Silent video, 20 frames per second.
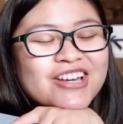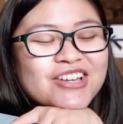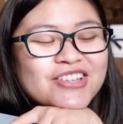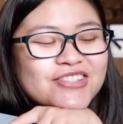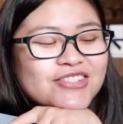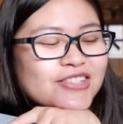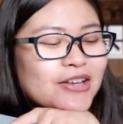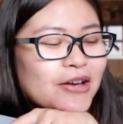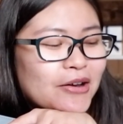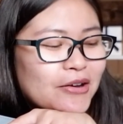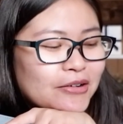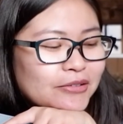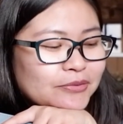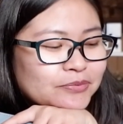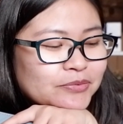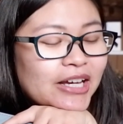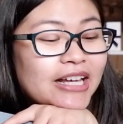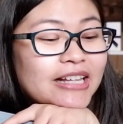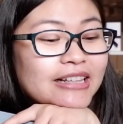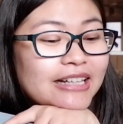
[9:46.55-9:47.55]

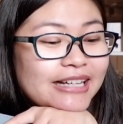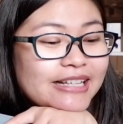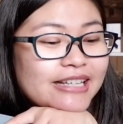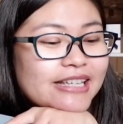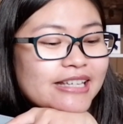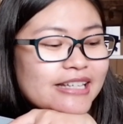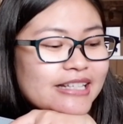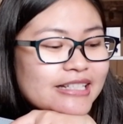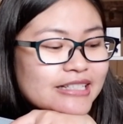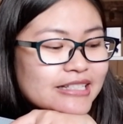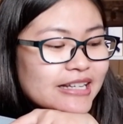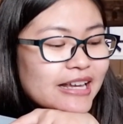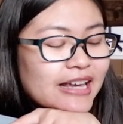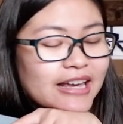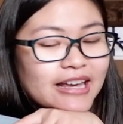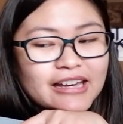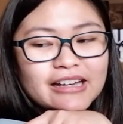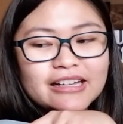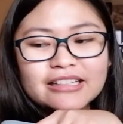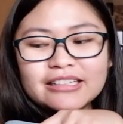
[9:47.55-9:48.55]
So I like it,
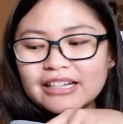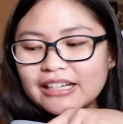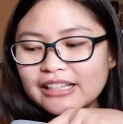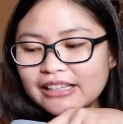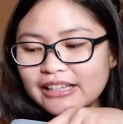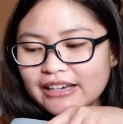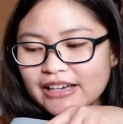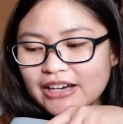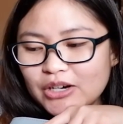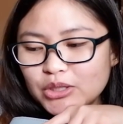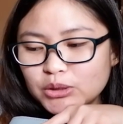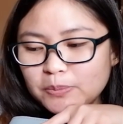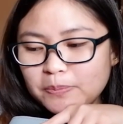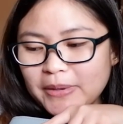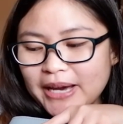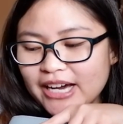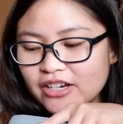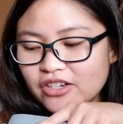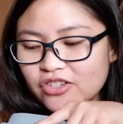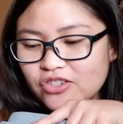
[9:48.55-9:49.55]
and I like how the
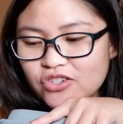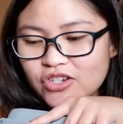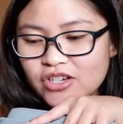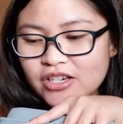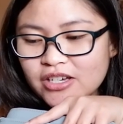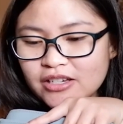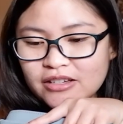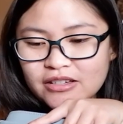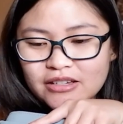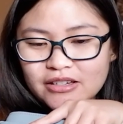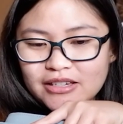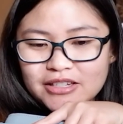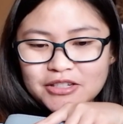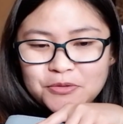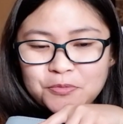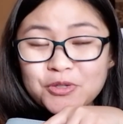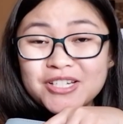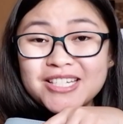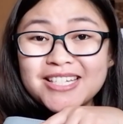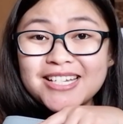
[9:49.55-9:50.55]
packaging is
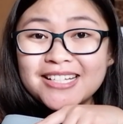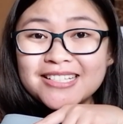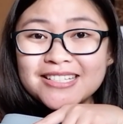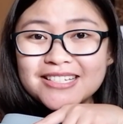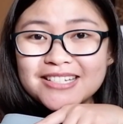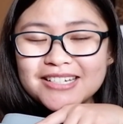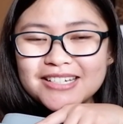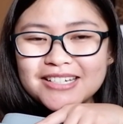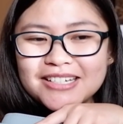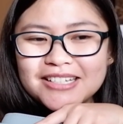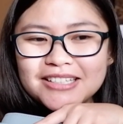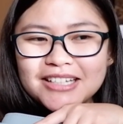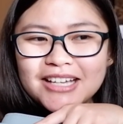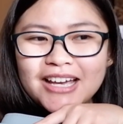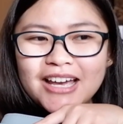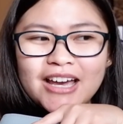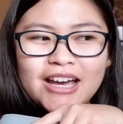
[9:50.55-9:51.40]
presented.